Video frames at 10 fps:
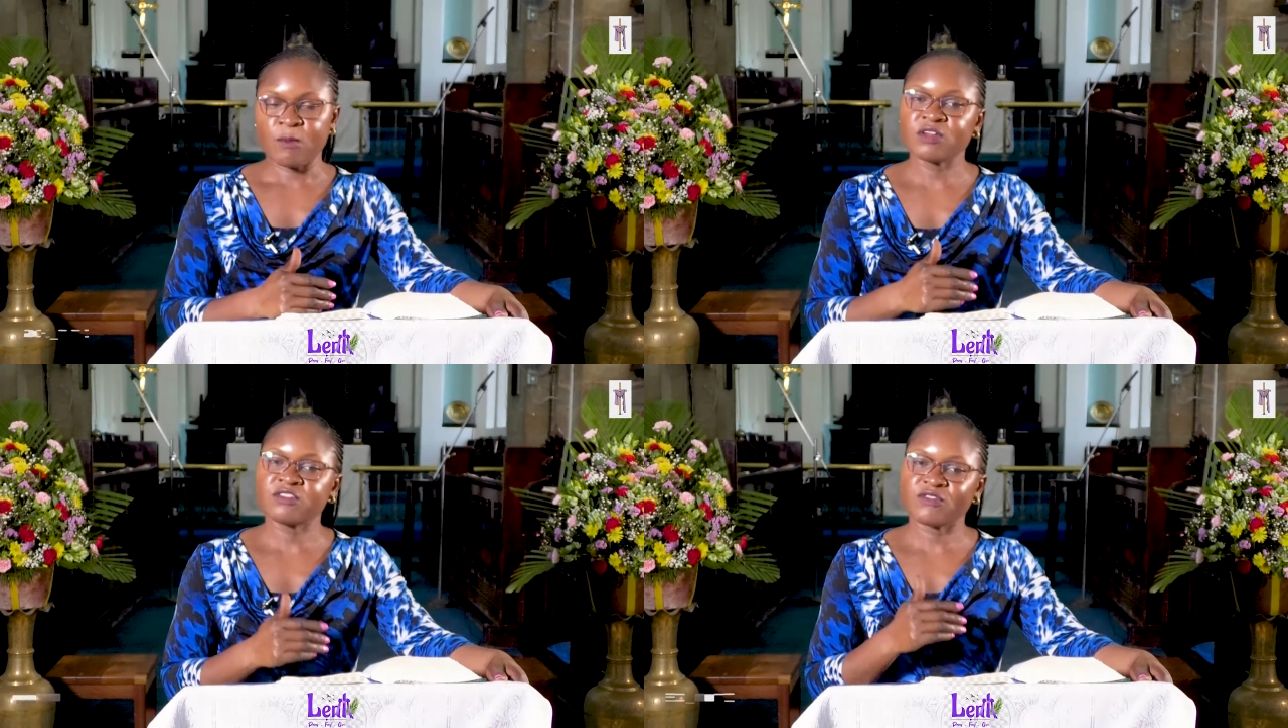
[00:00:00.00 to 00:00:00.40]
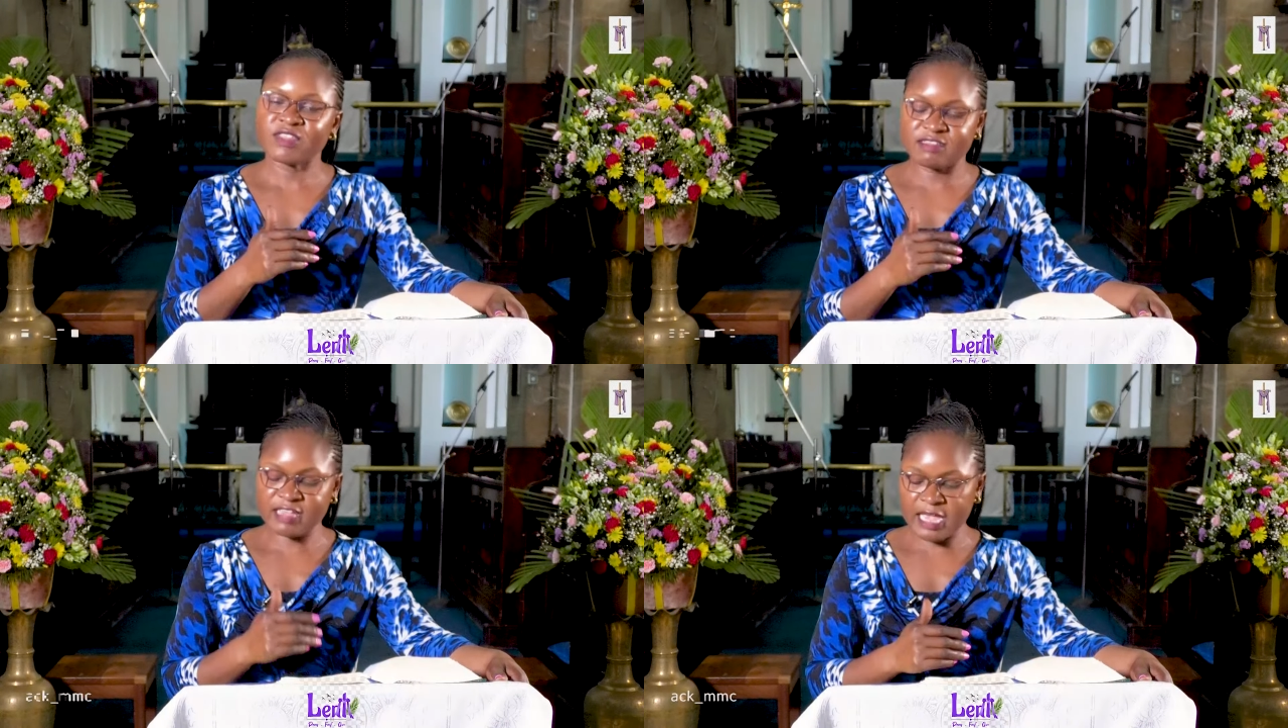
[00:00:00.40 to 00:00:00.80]
Most of
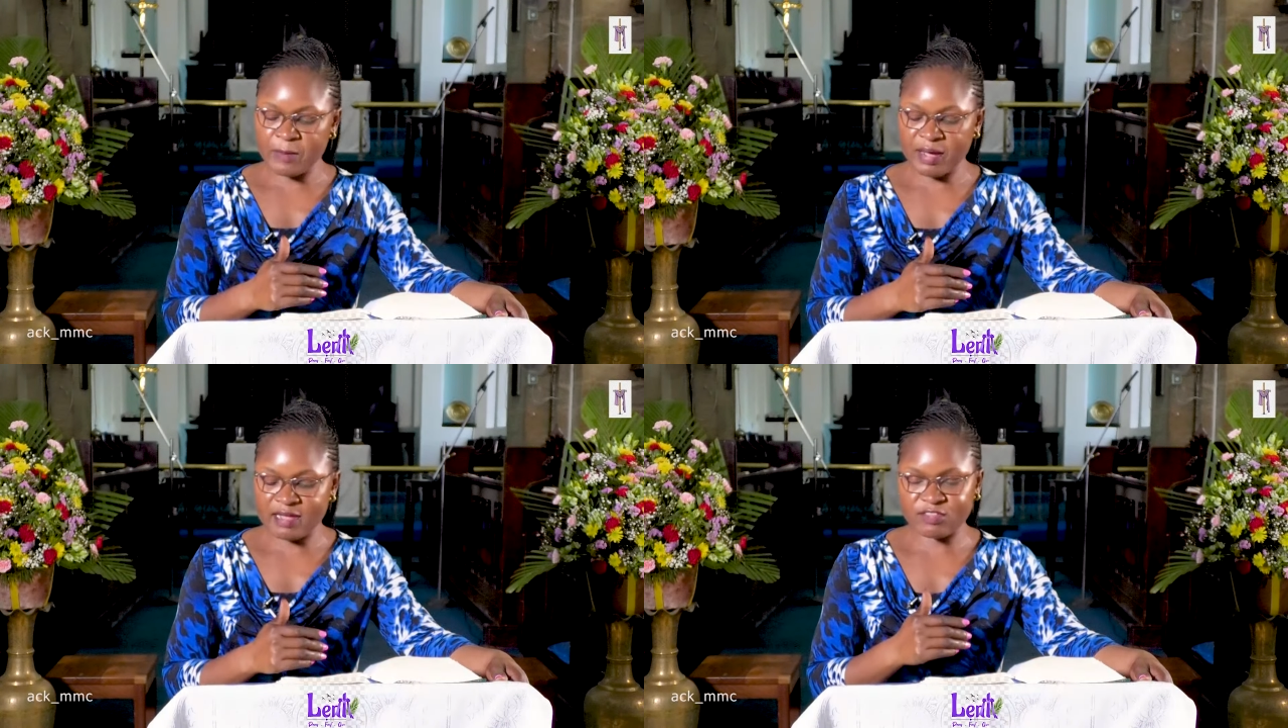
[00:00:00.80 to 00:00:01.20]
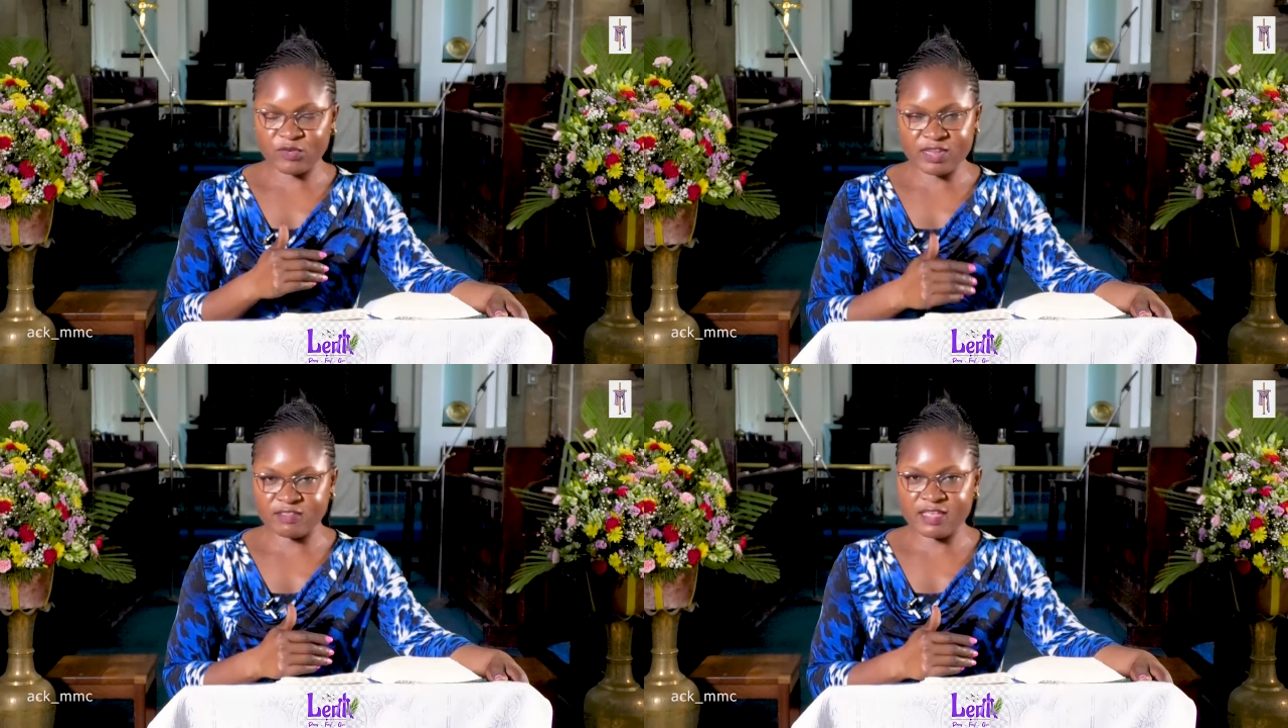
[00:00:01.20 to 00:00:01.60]
the time, as
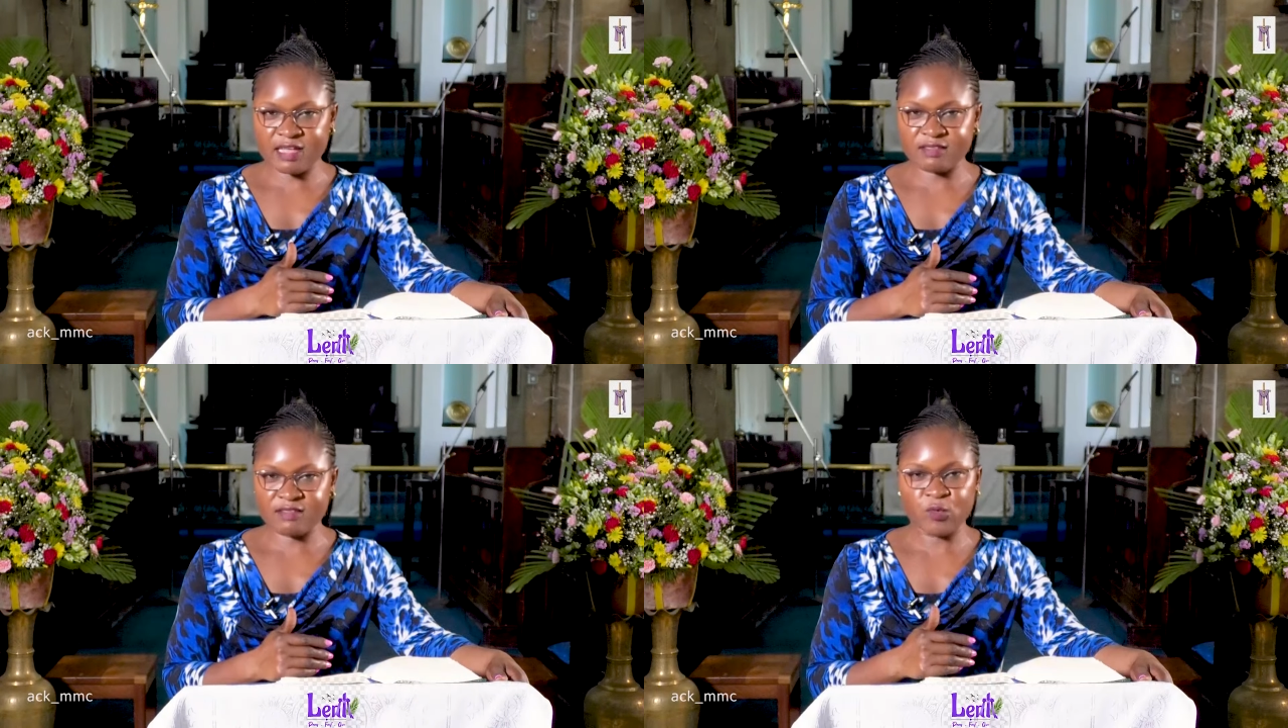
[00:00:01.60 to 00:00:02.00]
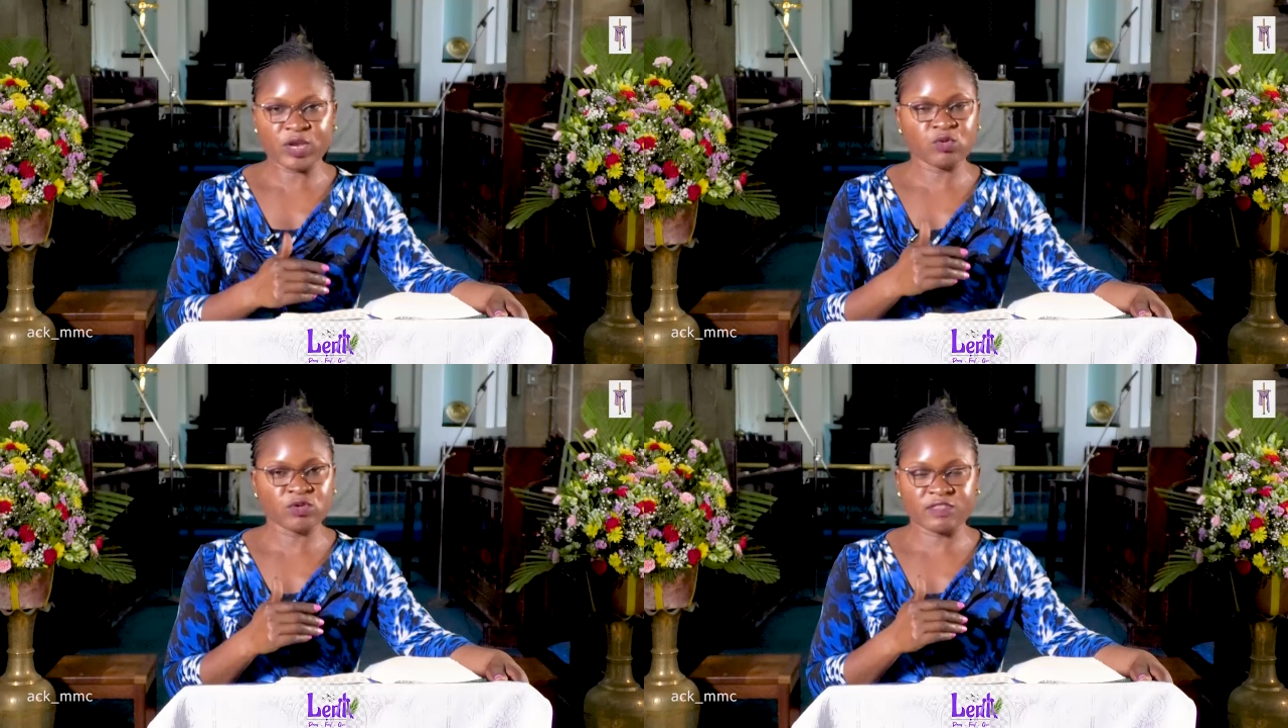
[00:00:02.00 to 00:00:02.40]
Christians, we
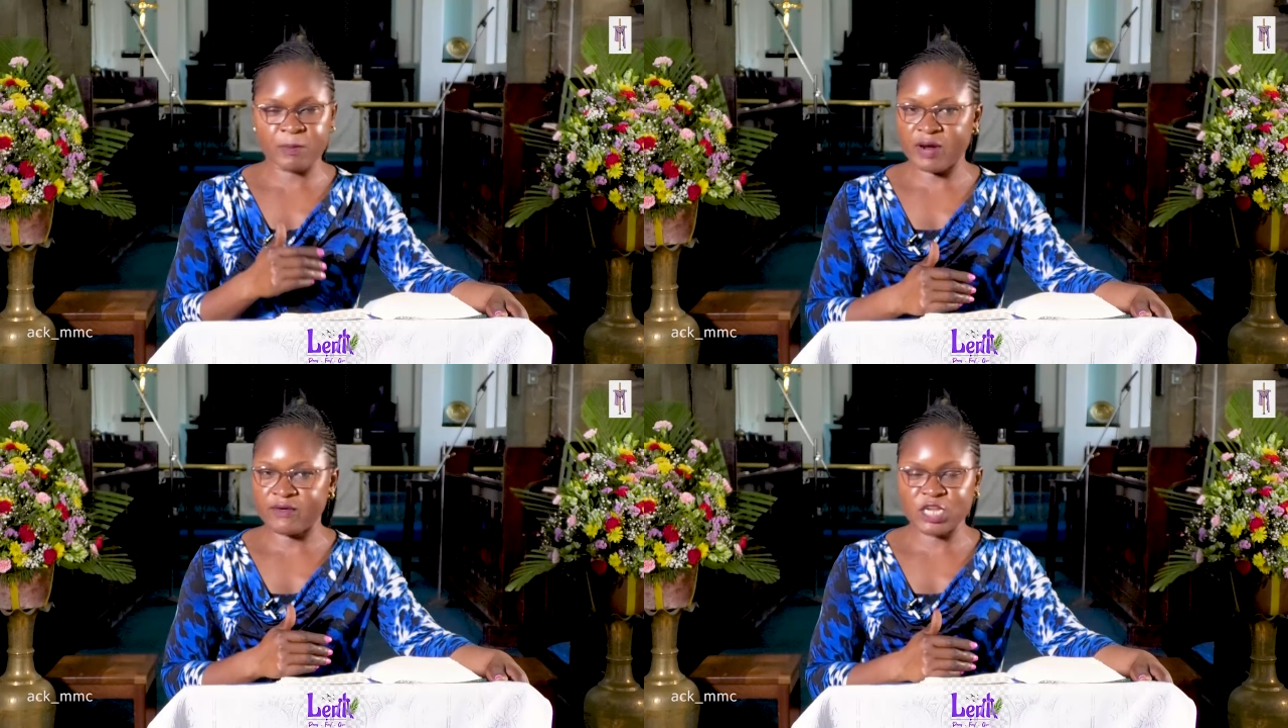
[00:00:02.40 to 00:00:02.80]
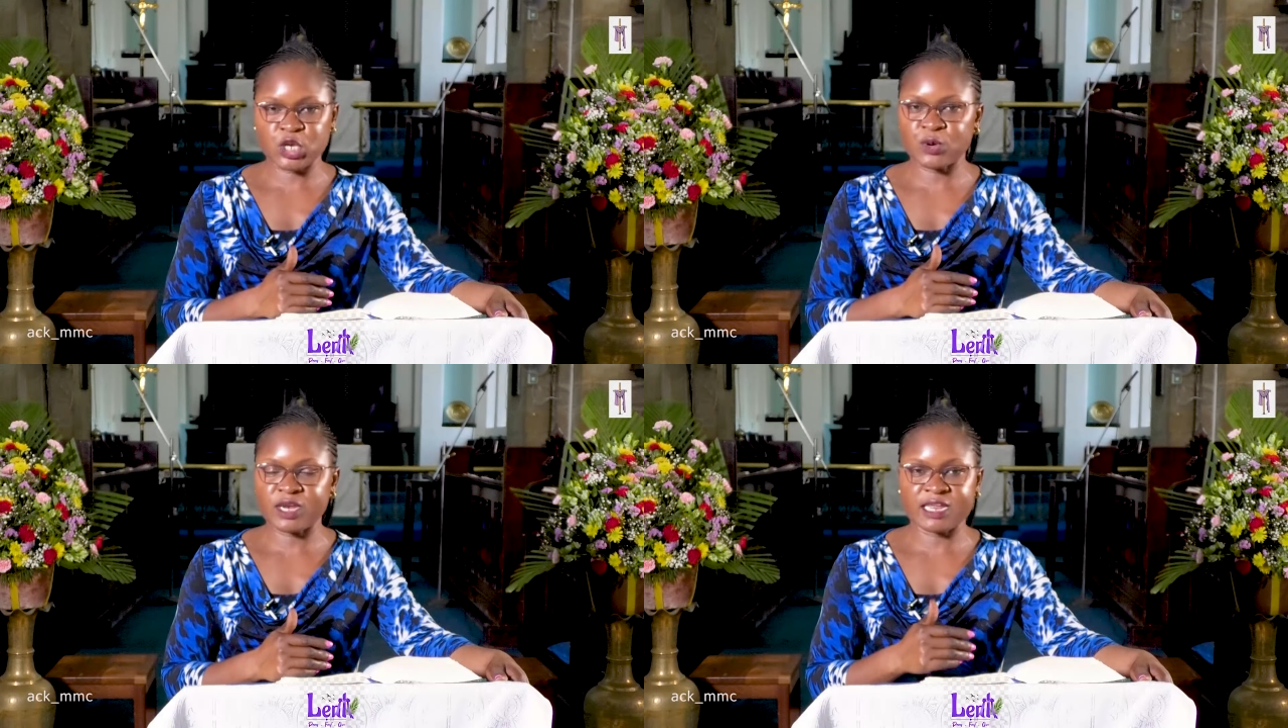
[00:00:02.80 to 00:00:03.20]
do
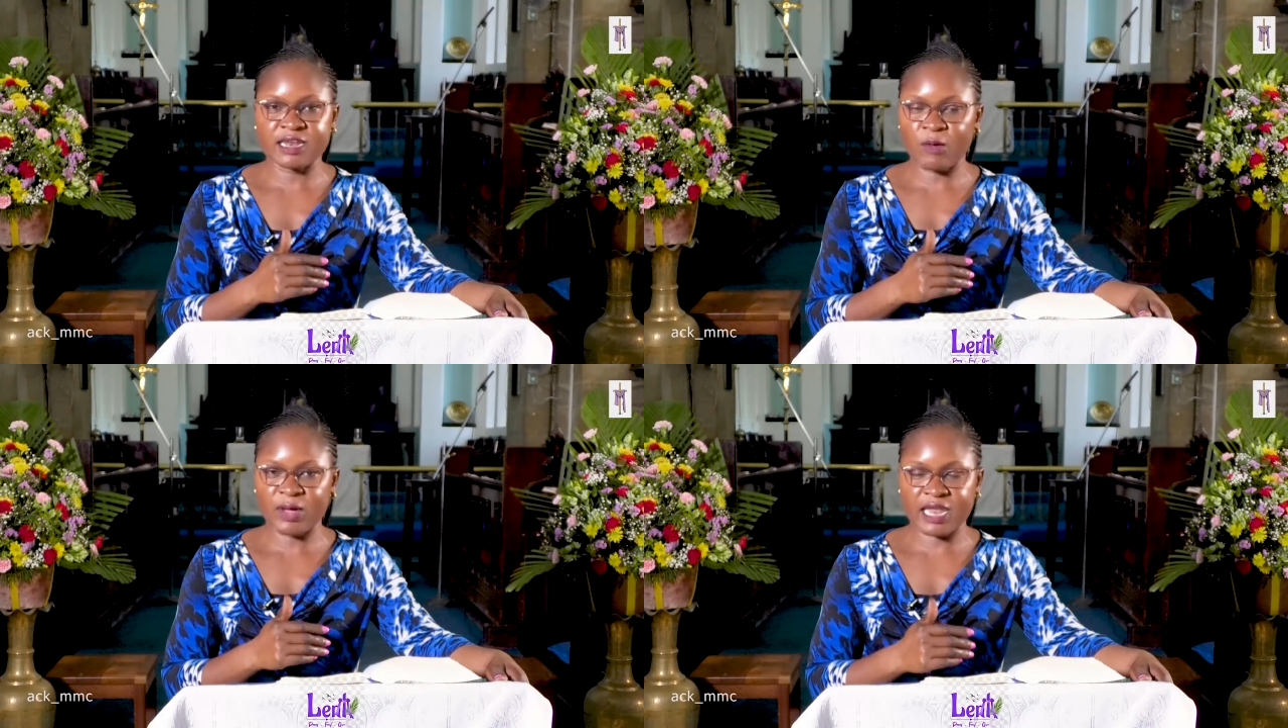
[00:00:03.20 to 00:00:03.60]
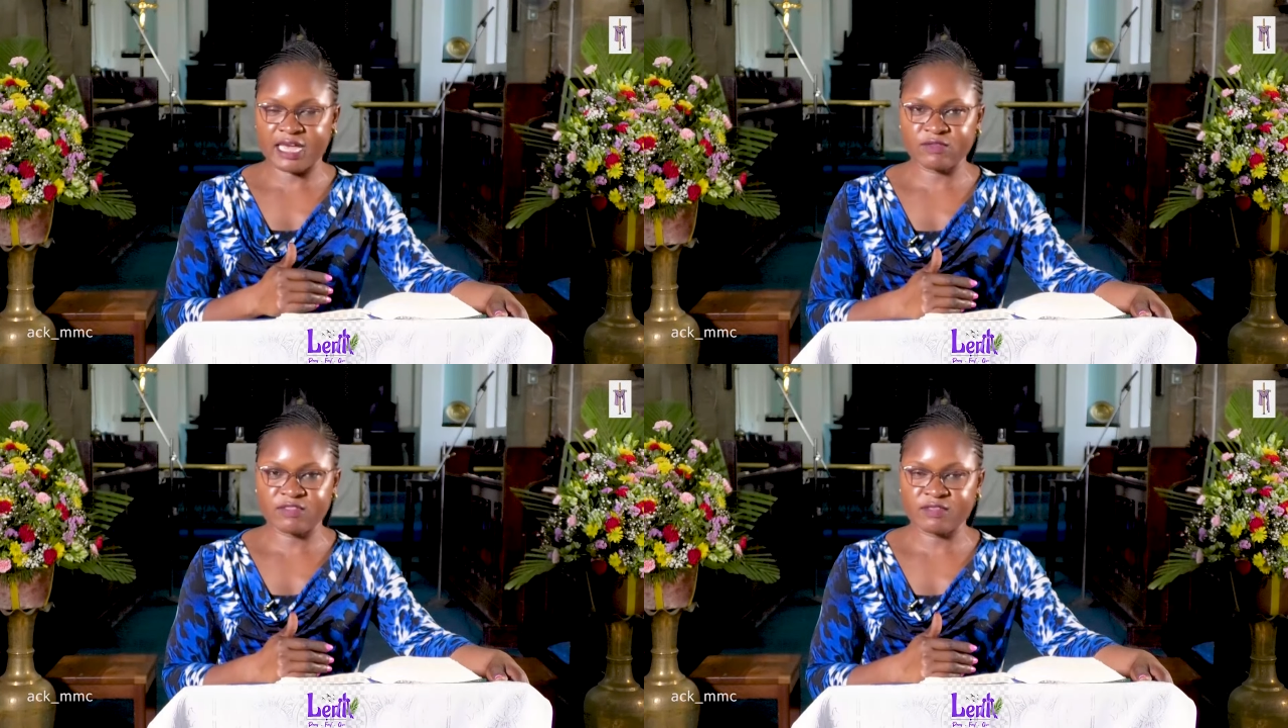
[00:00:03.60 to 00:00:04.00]
separation in our
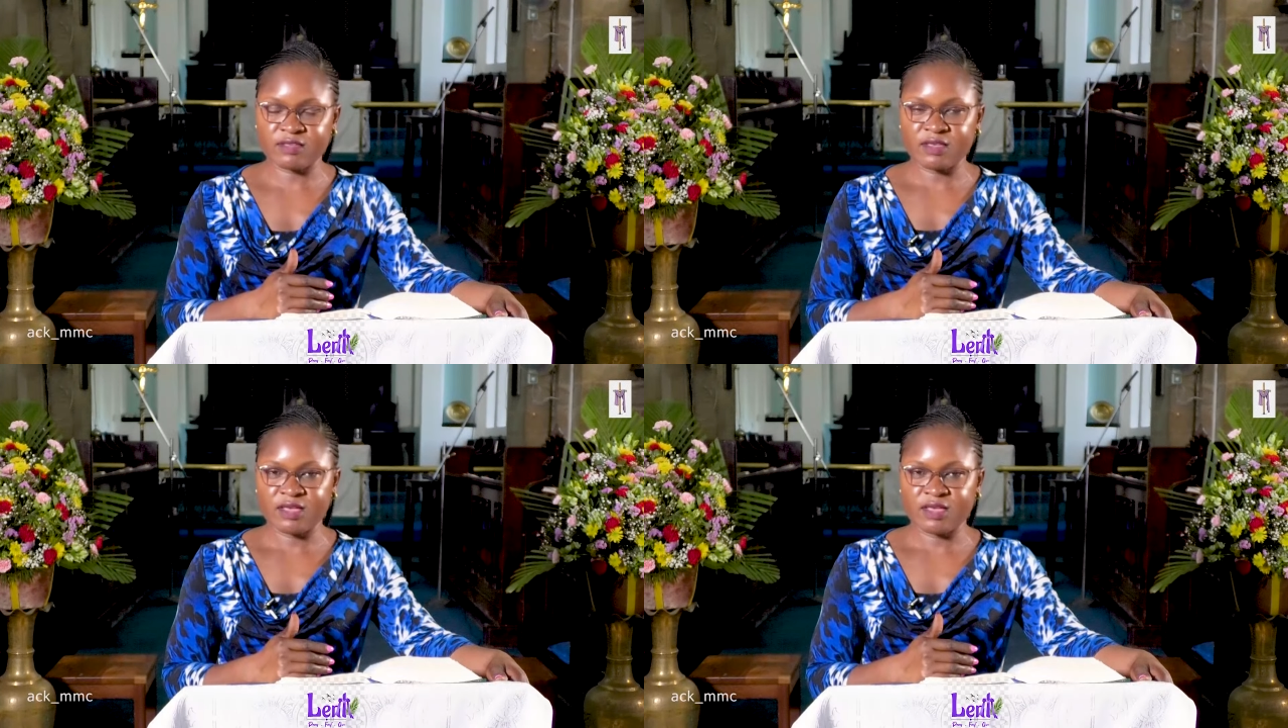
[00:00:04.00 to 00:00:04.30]
lives.